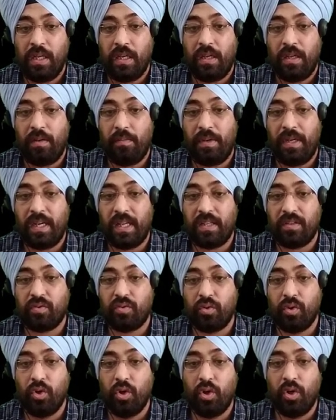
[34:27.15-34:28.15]

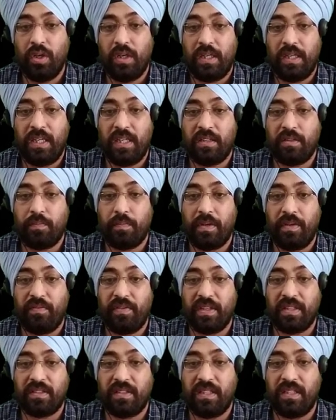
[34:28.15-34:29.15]
Imidazole, its
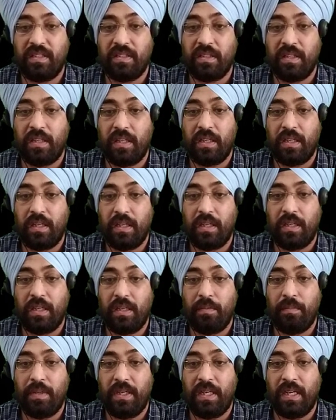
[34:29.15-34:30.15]
prefix is
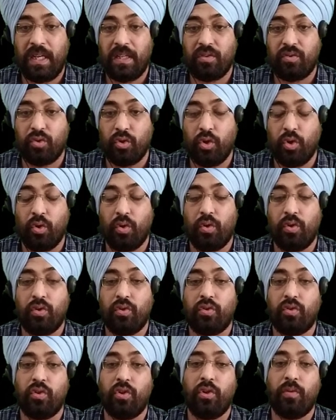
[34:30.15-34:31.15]
imidazo.
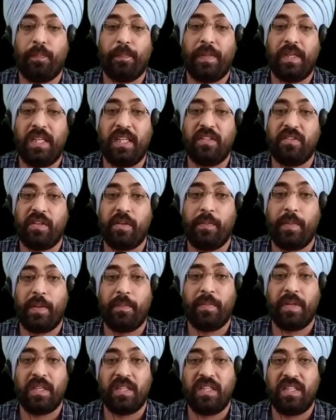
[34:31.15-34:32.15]
So please
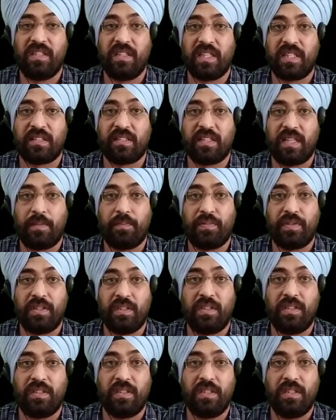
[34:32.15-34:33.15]
remember these
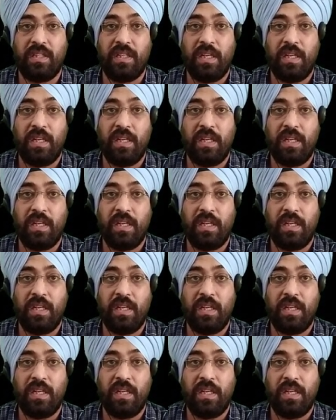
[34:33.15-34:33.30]
exceptions.